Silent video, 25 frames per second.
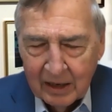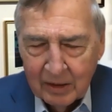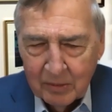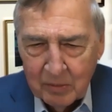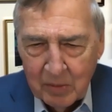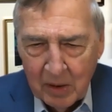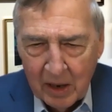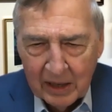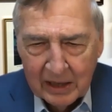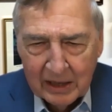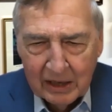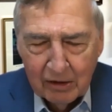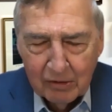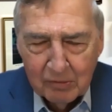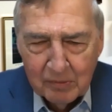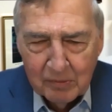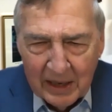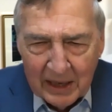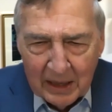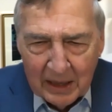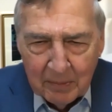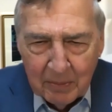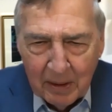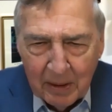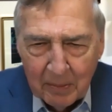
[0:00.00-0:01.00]
but there are
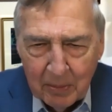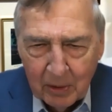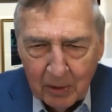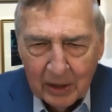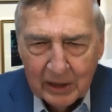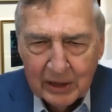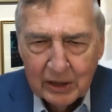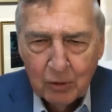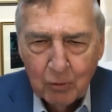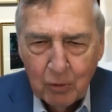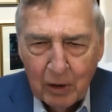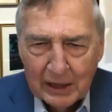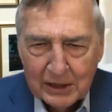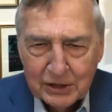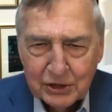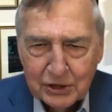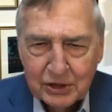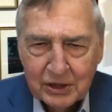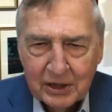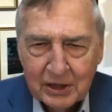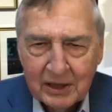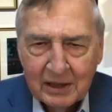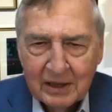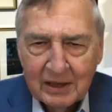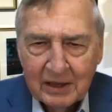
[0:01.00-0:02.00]
many people in the West
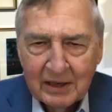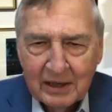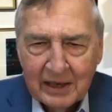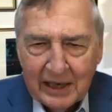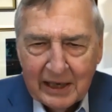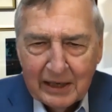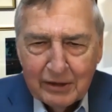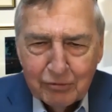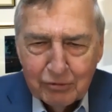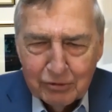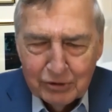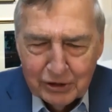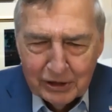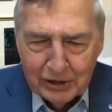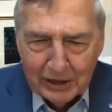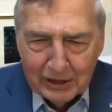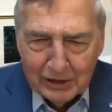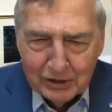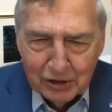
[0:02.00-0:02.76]
interested.